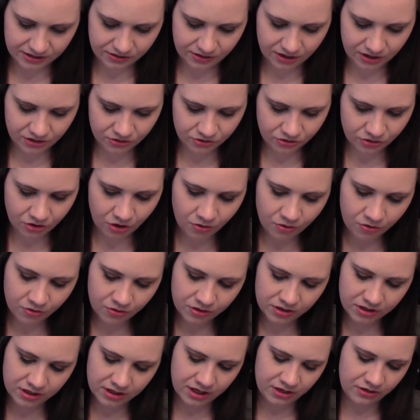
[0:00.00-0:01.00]
So then you'll
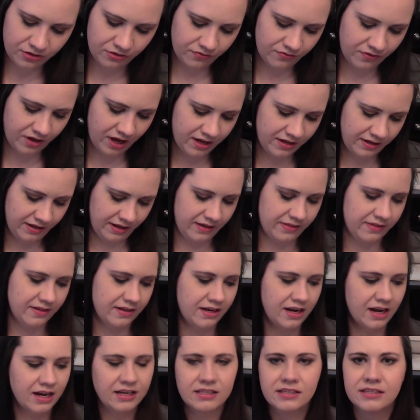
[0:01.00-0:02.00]
go and you'll find like the
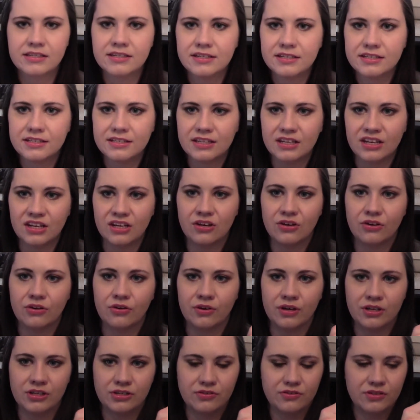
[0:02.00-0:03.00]
next city you're
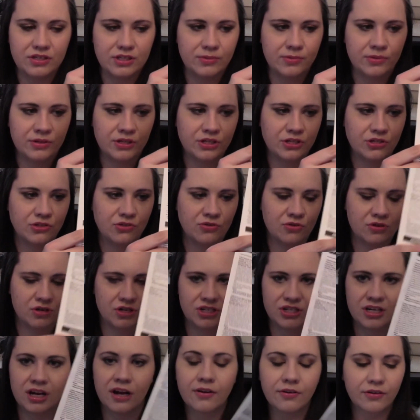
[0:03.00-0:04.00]
going to. This one is
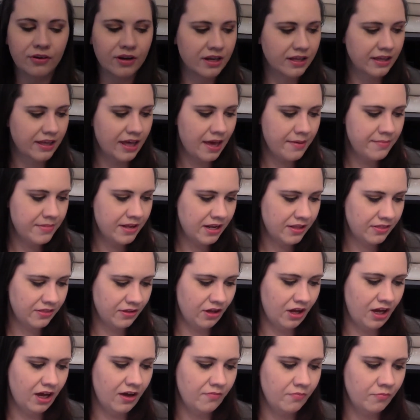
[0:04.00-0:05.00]
Georgetown, Grand Cayman, and
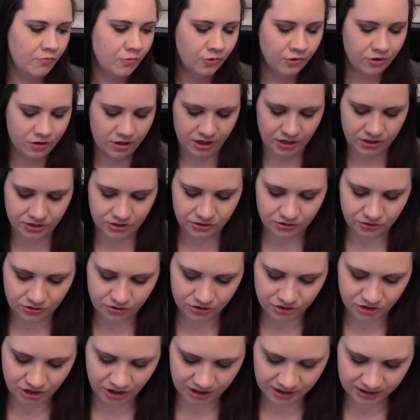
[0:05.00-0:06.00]
they'll have more
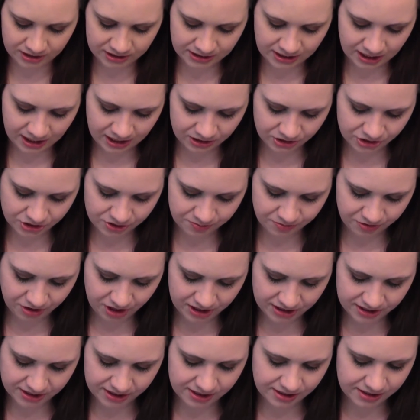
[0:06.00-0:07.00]
excursions and just
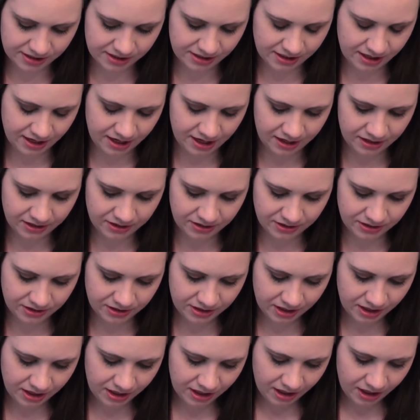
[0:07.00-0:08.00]
prices,
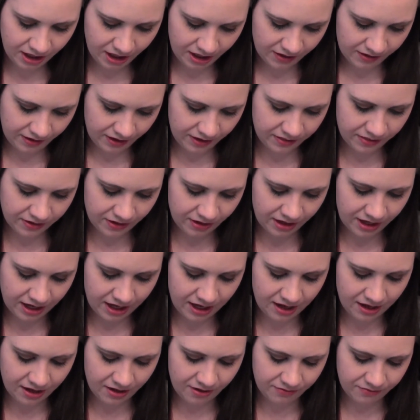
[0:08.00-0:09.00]
and like they'll
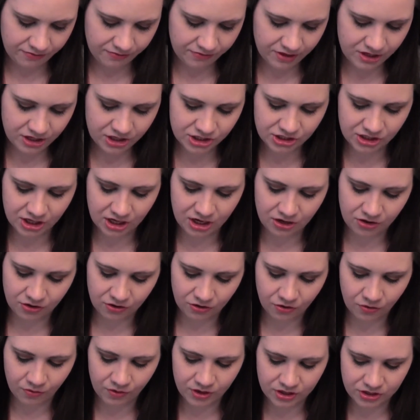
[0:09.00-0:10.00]
have each city
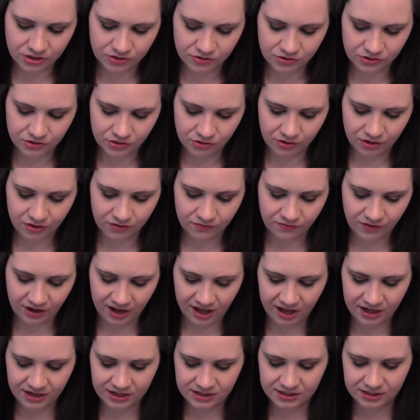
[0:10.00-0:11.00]
you're going to, so you can
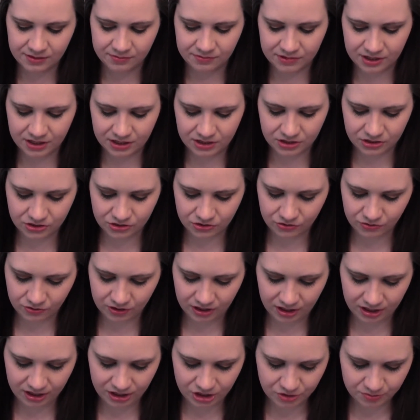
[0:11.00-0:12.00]
find something to do
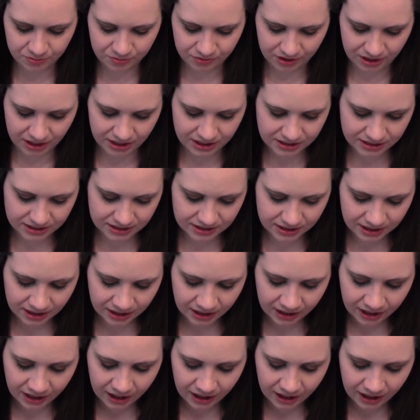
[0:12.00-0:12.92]
at each place.